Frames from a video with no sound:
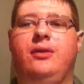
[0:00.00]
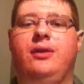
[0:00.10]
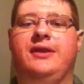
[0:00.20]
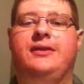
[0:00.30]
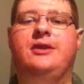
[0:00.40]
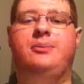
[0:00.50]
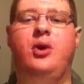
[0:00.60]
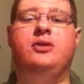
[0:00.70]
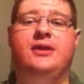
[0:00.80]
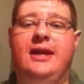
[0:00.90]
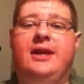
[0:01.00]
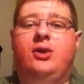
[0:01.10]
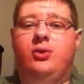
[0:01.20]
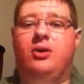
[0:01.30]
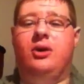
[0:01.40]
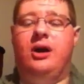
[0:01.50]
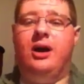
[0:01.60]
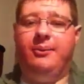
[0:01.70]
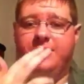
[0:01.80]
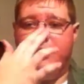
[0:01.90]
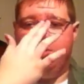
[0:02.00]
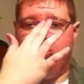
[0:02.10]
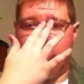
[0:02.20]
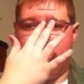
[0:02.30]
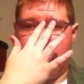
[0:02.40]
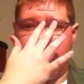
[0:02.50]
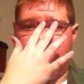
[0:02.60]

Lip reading: it's supposed to take you up to